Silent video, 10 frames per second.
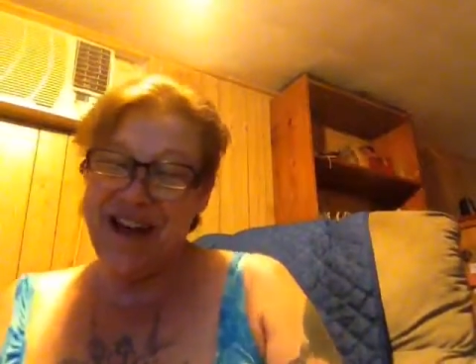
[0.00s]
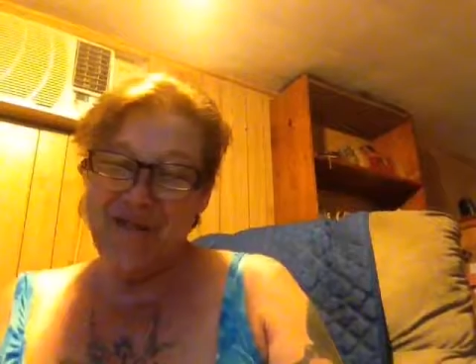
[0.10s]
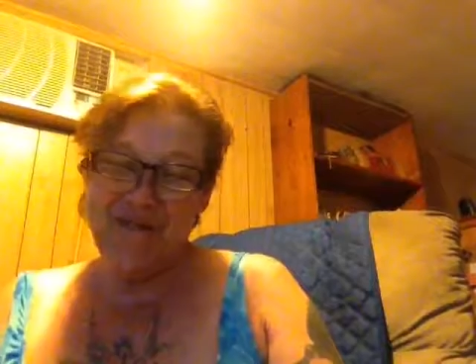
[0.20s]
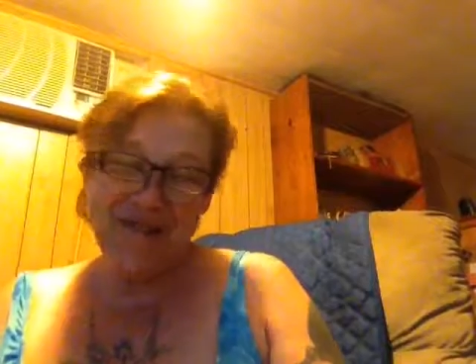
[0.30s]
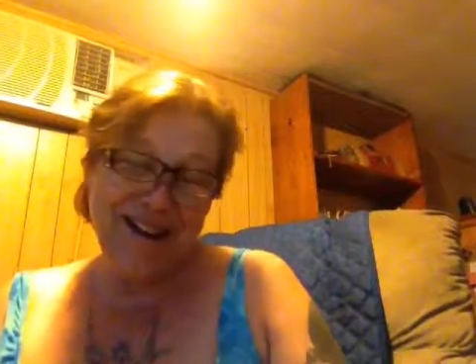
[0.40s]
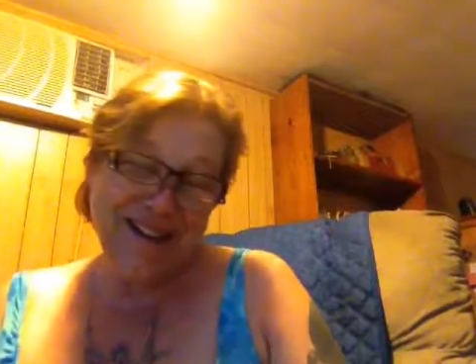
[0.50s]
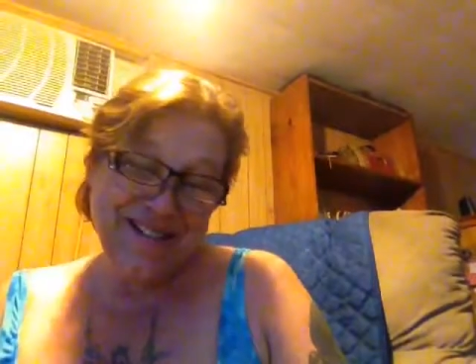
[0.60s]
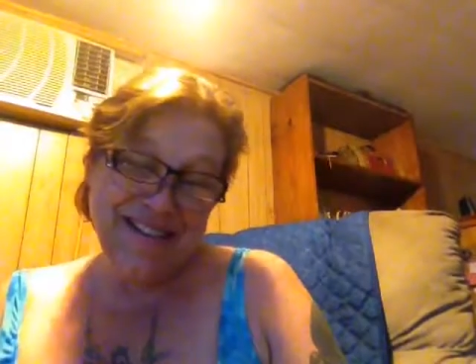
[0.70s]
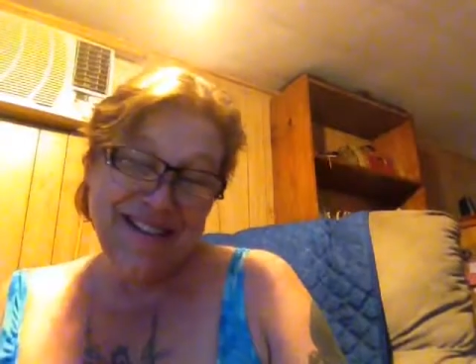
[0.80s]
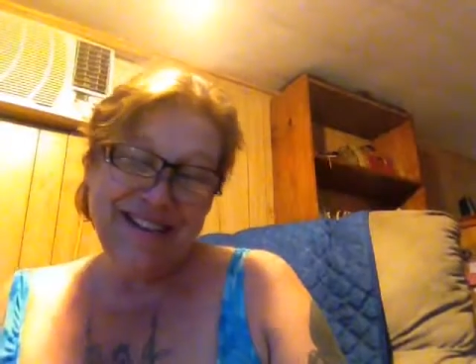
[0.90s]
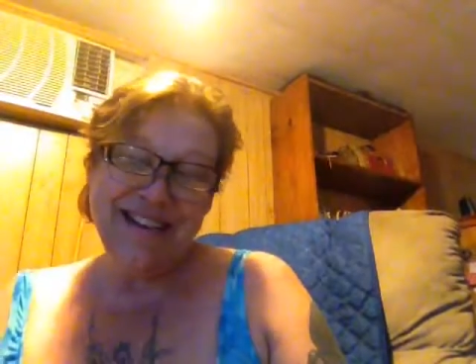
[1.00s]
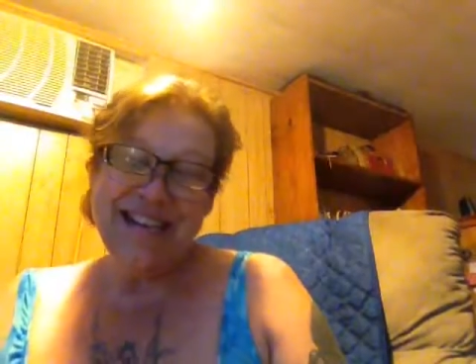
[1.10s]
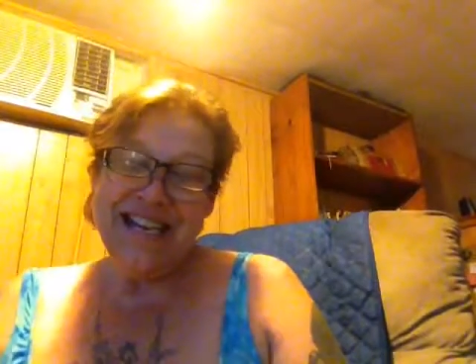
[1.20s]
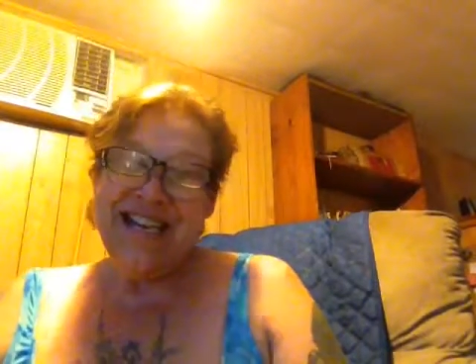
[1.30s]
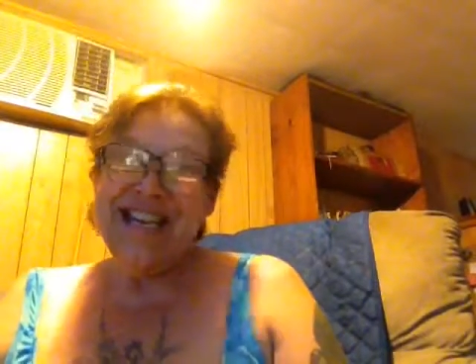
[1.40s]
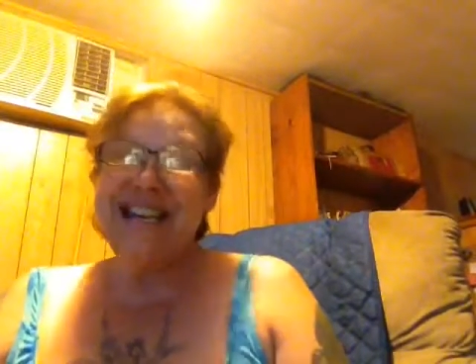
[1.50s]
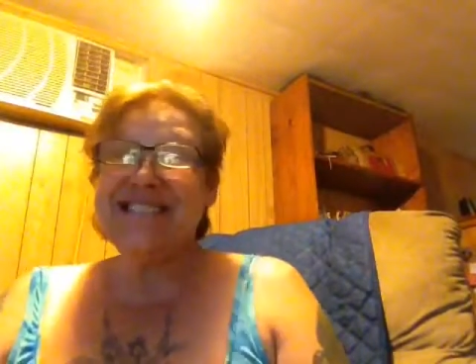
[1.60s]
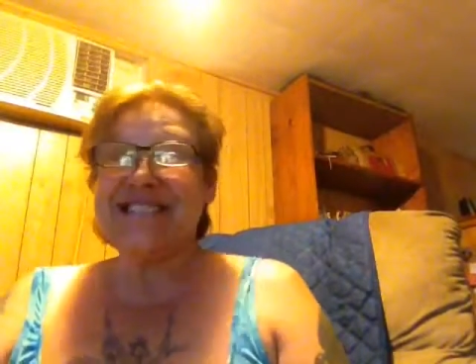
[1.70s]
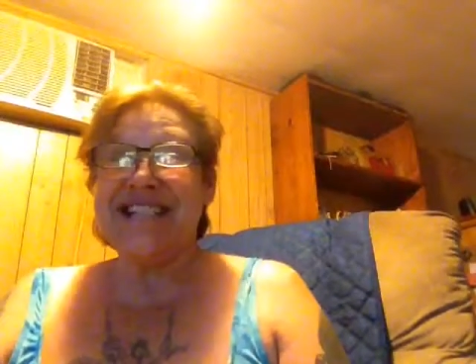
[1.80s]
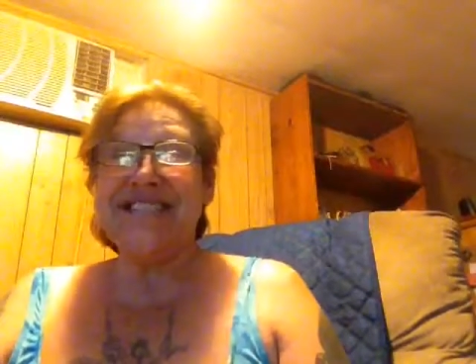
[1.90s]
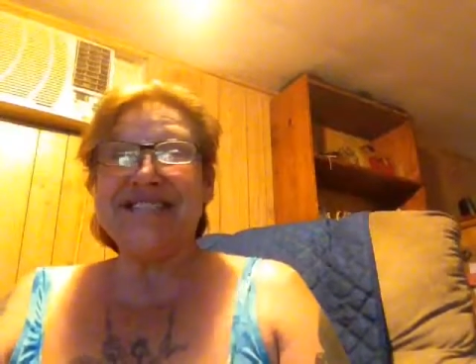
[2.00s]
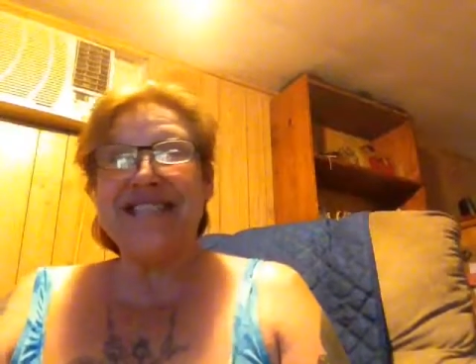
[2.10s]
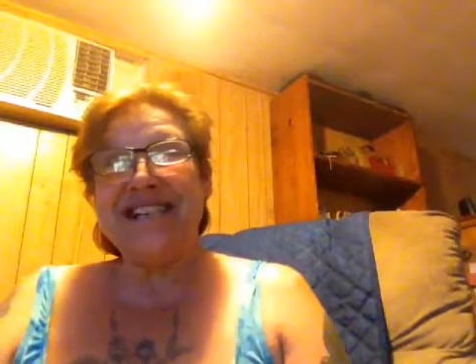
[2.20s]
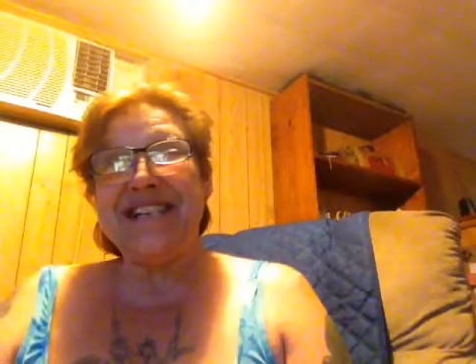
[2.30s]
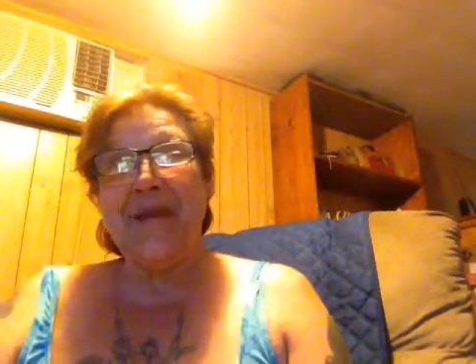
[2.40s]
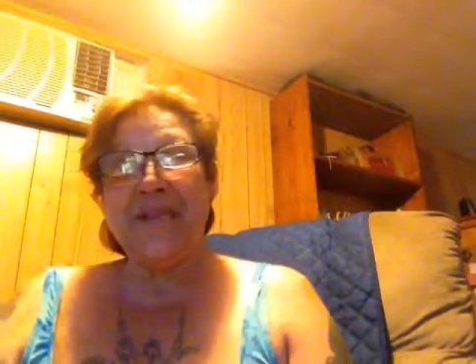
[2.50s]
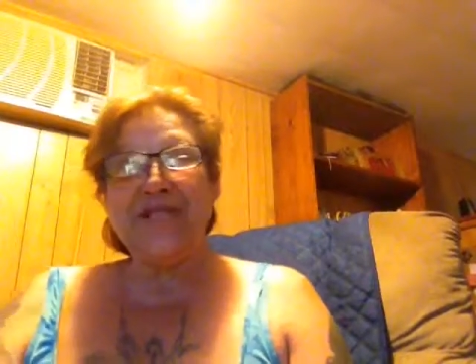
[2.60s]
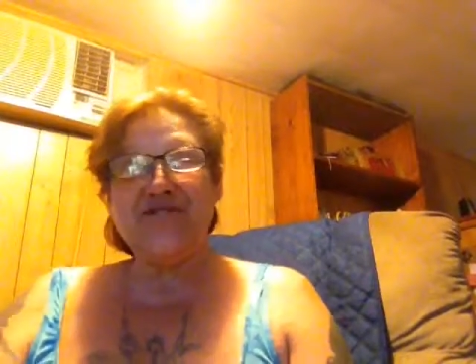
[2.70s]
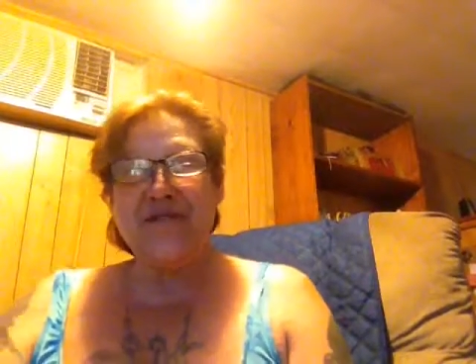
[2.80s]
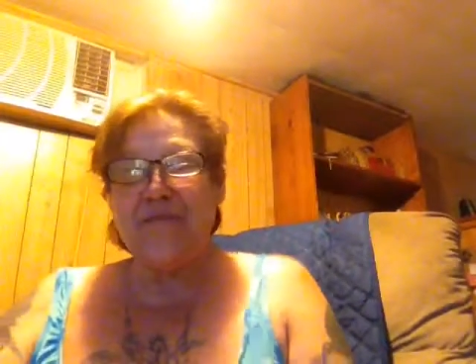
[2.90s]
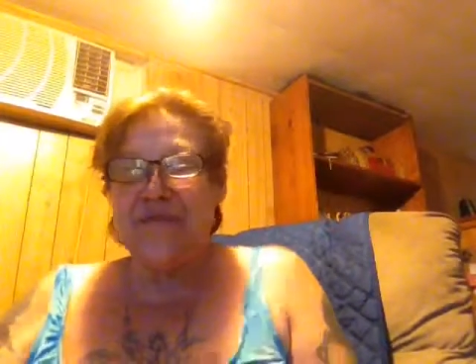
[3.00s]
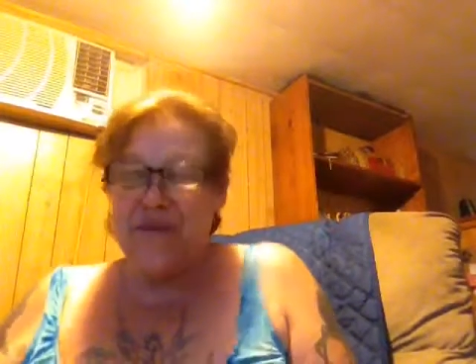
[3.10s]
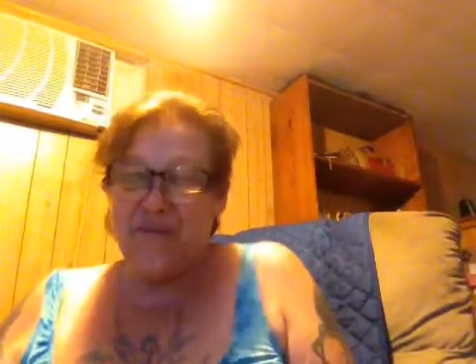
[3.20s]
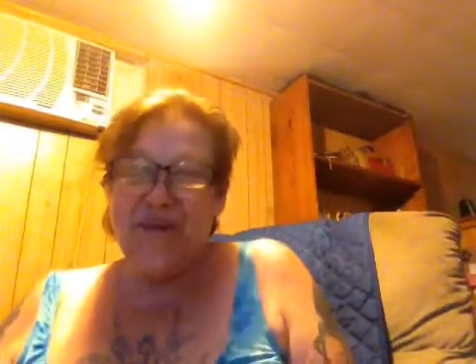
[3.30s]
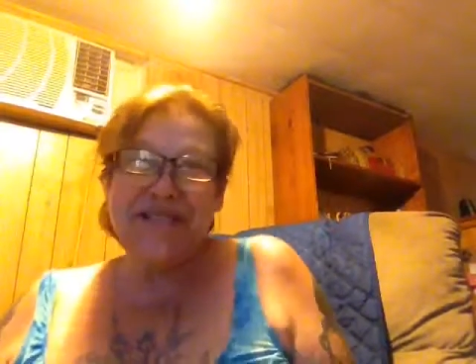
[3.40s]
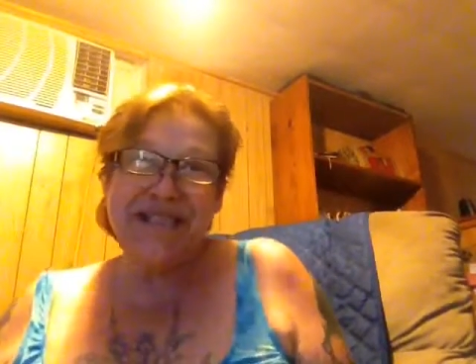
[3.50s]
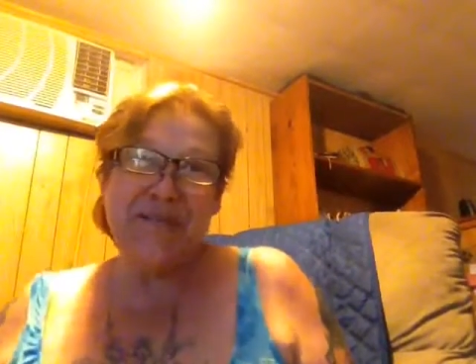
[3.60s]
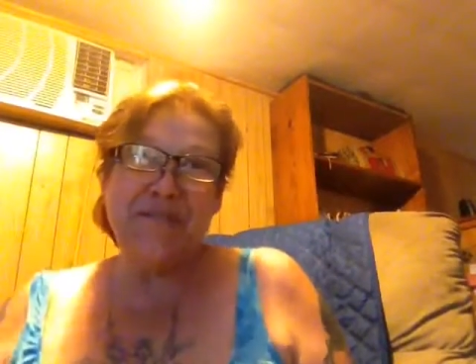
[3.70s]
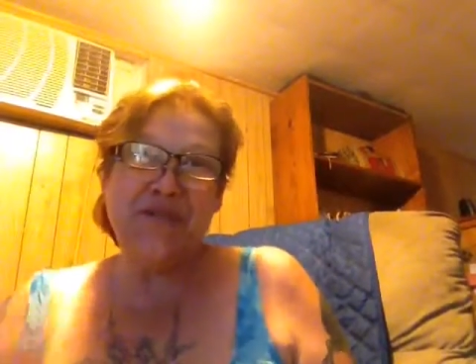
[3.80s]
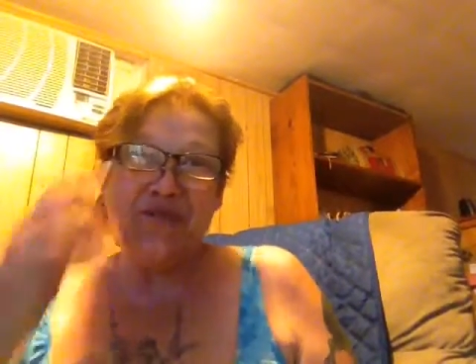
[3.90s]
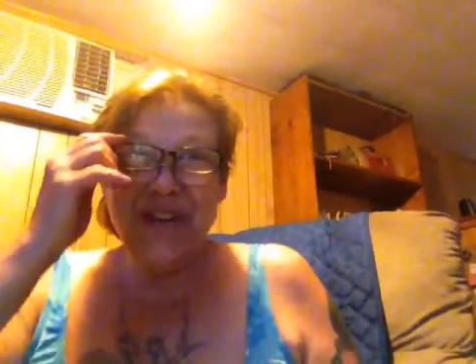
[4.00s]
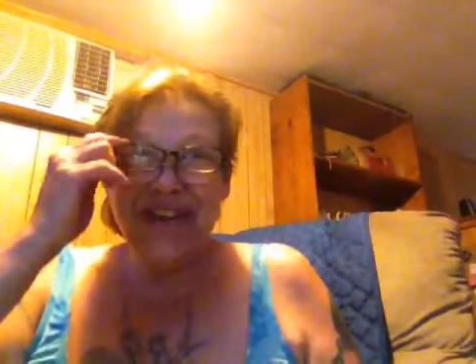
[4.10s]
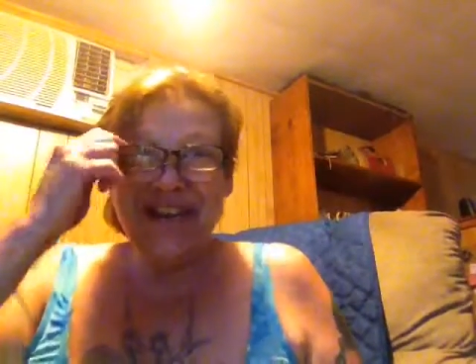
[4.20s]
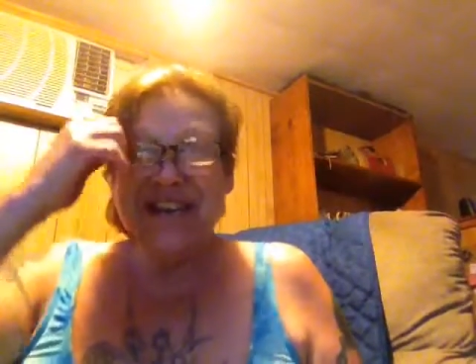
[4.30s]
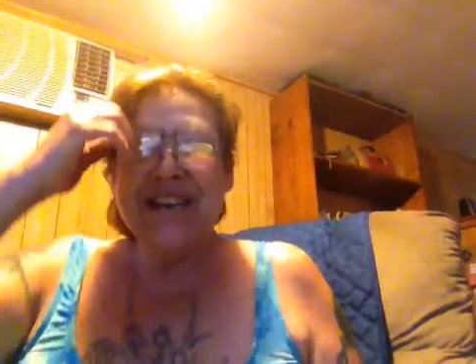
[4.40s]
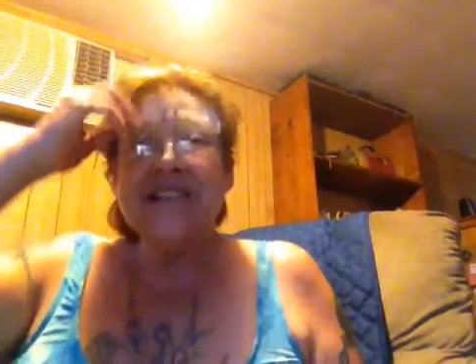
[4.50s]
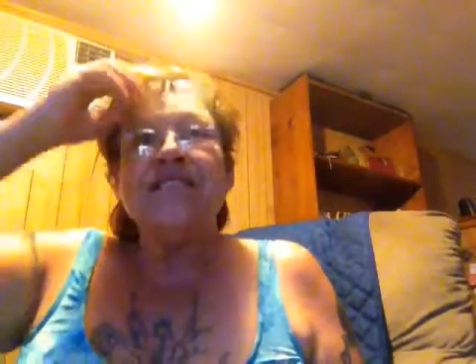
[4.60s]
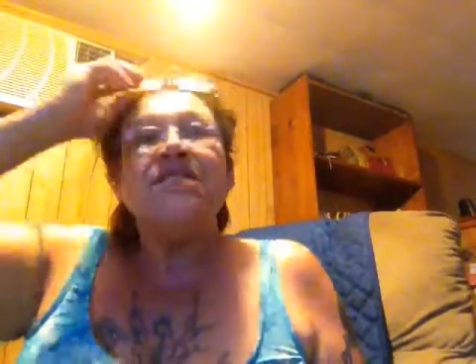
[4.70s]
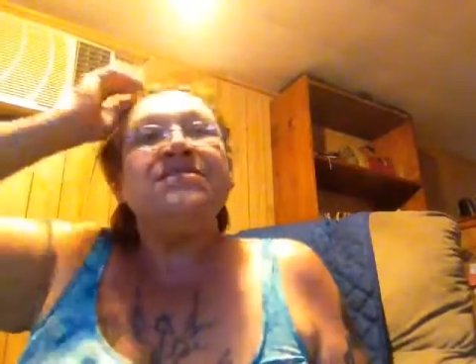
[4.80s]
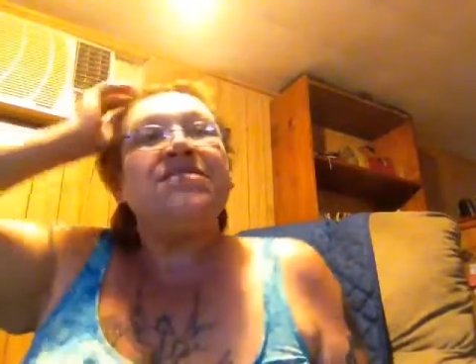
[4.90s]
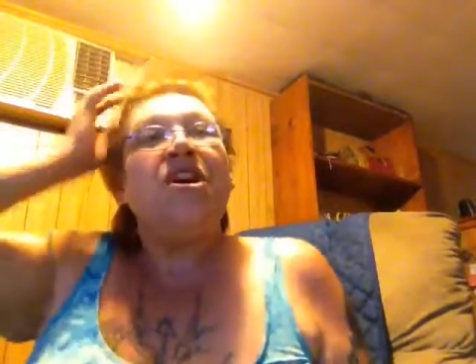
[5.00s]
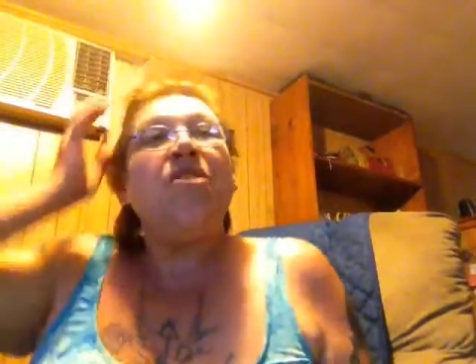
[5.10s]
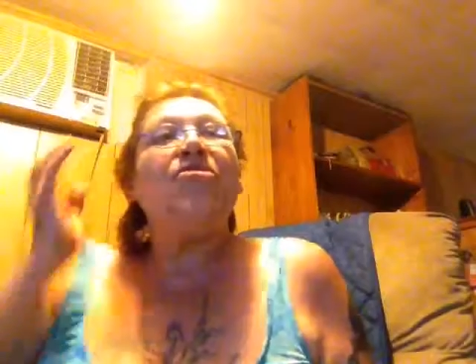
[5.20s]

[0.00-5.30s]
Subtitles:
now what I did is I decided how many strips I wanted in between. So